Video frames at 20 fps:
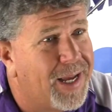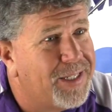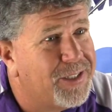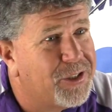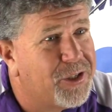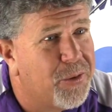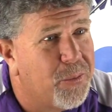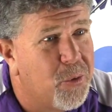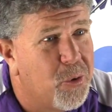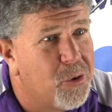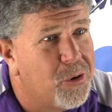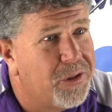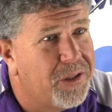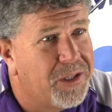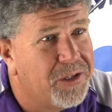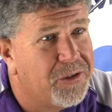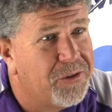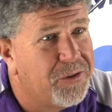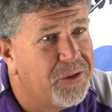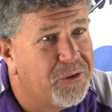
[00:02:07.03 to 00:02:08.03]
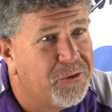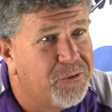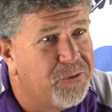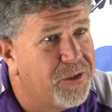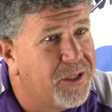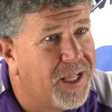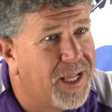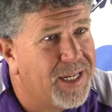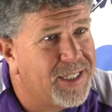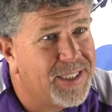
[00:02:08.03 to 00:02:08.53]
lights come on, they'll
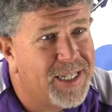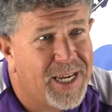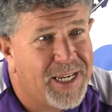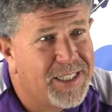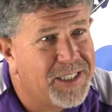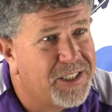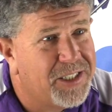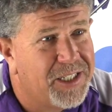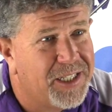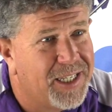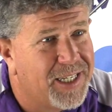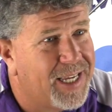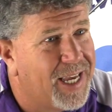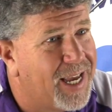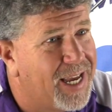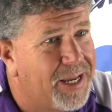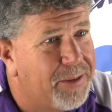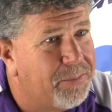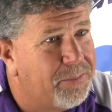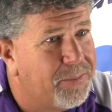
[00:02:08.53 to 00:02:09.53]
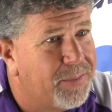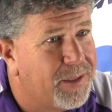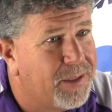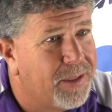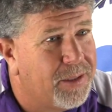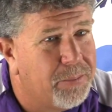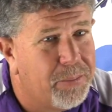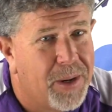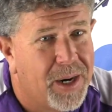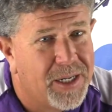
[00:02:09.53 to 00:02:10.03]
realize, hey, it's still a game. And
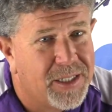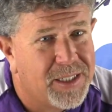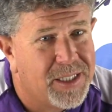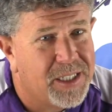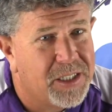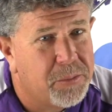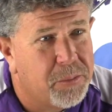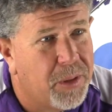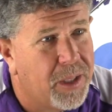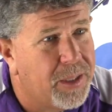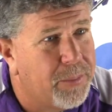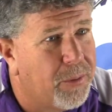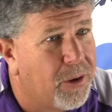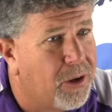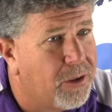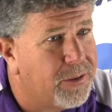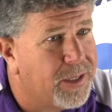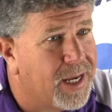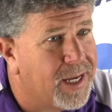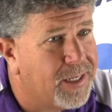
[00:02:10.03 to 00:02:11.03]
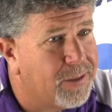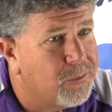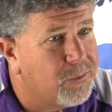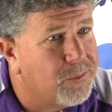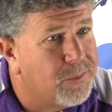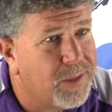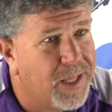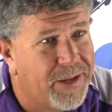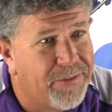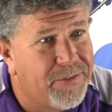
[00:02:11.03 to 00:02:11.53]
umpire says play ball, not
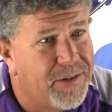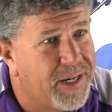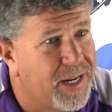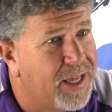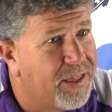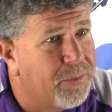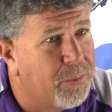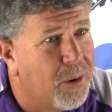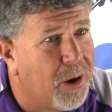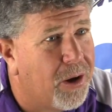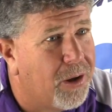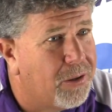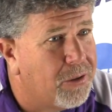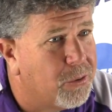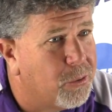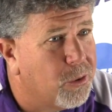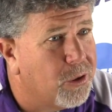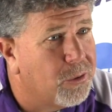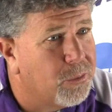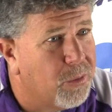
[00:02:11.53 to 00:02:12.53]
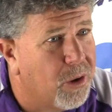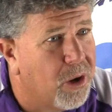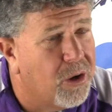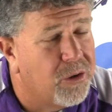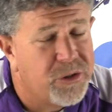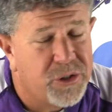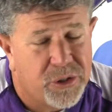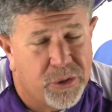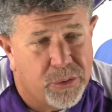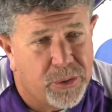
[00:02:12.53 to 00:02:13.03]
life and death ball or work
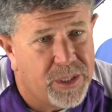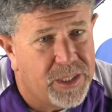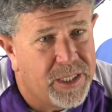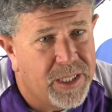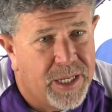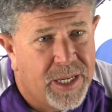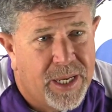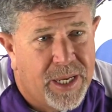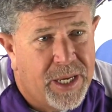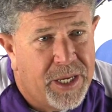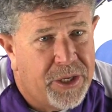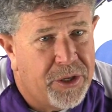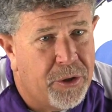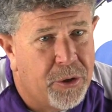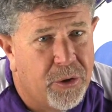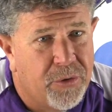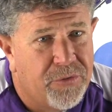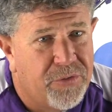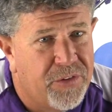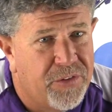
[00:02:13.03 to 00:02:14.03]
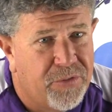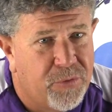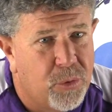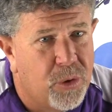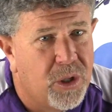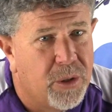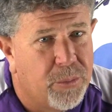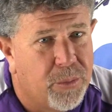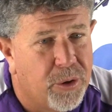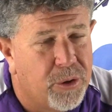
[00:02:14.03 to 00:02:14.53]
ball. So if
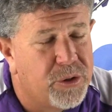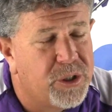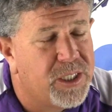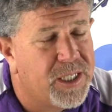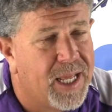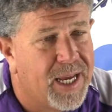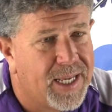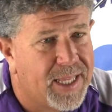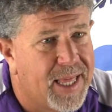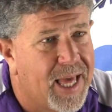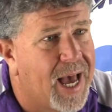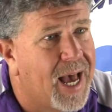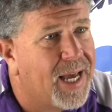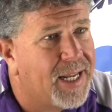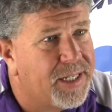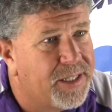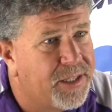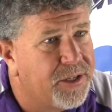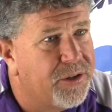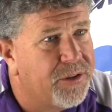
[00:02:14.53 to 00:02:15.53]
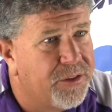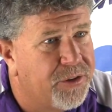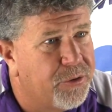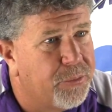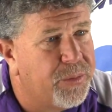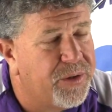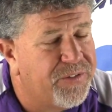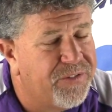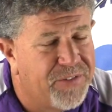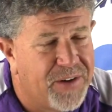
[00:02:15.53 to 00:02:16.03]
we'll approach it like that,
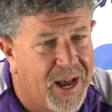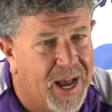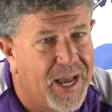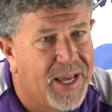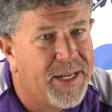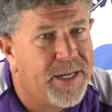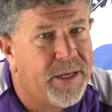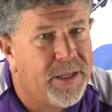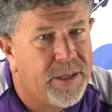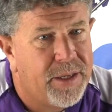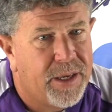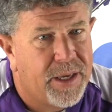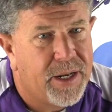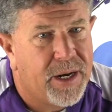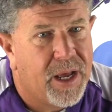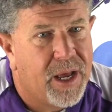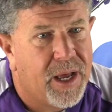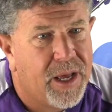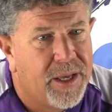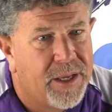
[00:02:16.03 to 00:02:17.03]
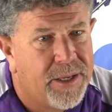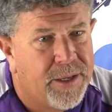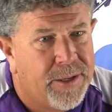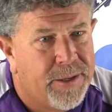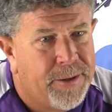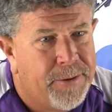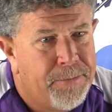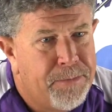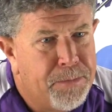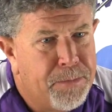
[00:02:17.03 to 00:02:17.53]
they'll be fine. And
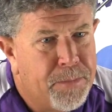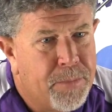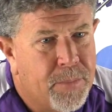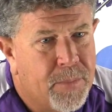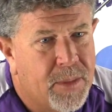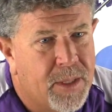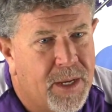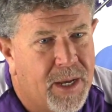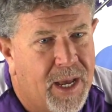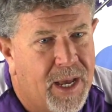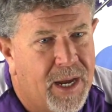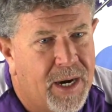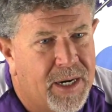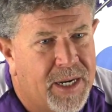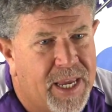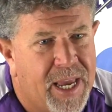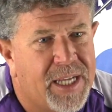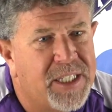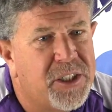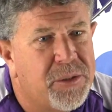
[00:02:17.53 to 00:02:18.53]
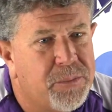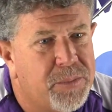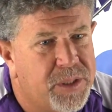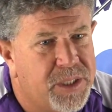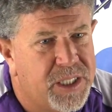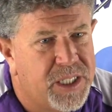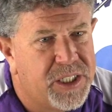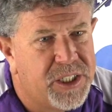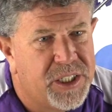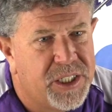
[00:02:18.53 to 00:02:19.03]
our catching
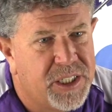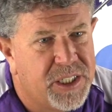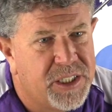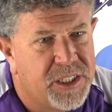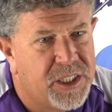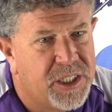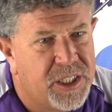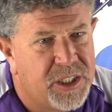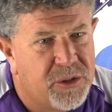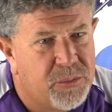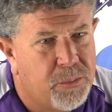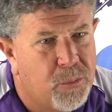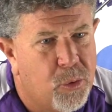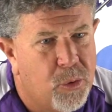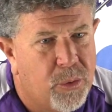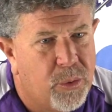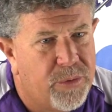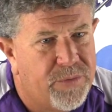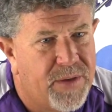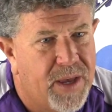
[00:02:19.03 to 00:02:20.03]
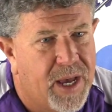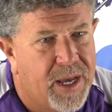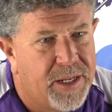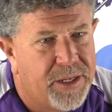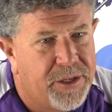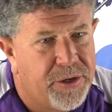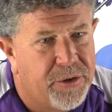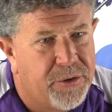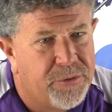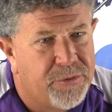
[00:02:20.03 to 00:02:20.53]
position is we've got